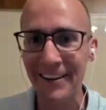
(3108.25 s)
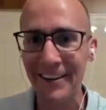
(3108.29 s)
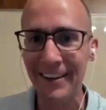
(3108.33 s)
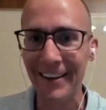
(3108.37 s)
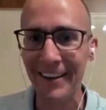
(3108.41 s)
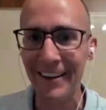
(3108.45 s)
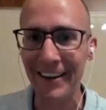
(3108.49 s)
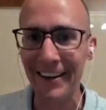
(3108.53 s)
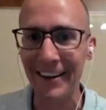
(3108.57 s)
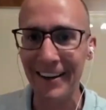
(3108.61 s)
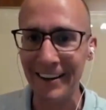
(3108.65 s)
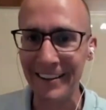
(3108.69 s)

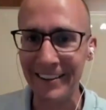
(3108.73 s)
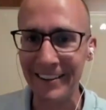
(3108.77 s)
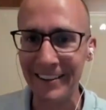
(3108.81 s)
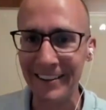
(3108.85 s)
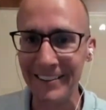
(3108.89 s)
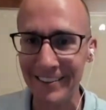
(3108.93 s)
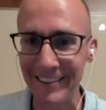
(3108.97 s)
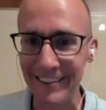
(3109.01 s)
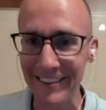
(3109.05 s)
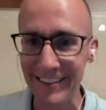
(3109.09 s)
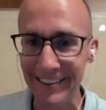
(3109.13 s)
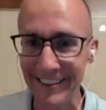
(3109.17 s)

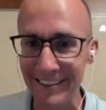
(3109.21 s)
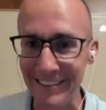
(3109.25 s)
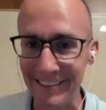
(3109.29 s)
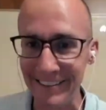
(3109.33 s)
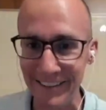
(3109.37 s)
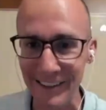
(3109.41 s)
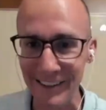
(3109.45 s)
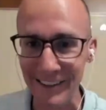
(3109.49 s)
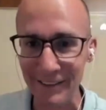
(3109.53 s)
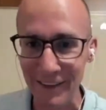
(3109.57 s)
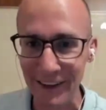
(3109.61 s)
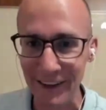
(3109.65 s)
because she
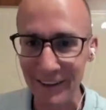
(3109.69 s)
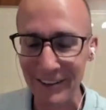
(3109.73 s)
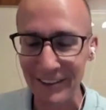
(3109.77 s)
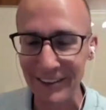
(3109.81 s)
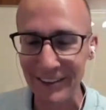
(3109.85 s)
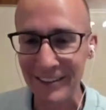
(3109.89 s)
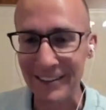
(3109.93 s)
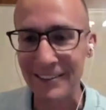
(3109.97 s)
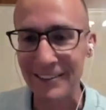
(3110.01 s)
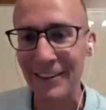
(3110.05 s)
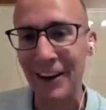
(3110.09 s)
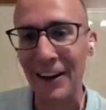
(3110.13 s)

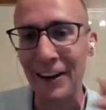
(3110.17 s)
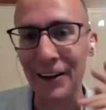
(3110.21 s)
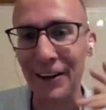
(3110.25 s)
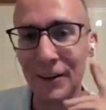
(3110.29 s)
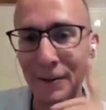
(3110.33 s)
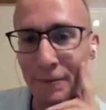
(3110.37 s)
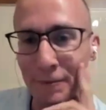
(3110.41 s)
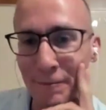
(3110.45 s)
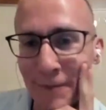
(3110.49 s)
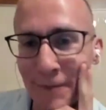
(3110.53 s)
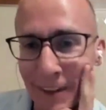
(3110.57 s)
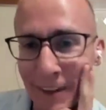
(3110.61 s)
eventually saw
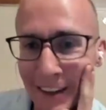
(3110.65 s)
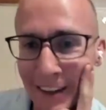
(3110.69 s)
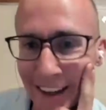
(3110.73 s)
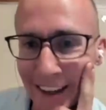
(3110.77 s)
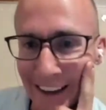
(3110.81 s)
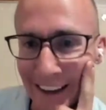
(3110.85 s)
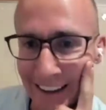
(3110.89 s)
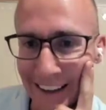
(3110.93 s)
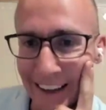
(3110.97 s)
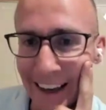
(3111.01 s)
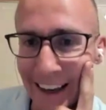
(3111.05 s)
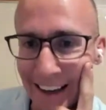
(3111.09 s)
him
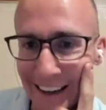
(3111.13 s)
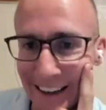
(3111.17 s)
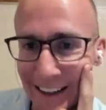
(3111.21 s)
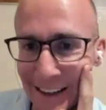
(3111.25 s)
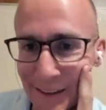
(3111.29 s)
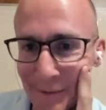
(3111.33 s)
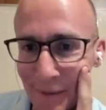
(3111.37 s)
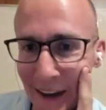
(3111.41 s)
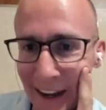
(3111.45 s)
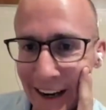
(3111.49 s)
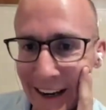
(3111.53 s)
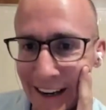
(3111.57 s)
again. He
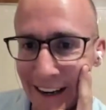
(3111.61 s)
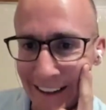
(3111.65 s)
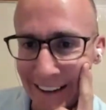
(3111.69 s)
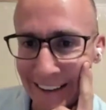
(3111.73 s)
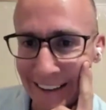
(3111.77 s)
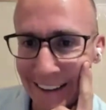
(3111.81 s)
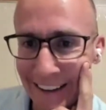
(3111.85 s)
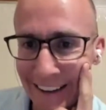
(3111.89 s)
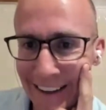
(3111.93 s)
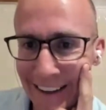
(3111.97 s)
made it.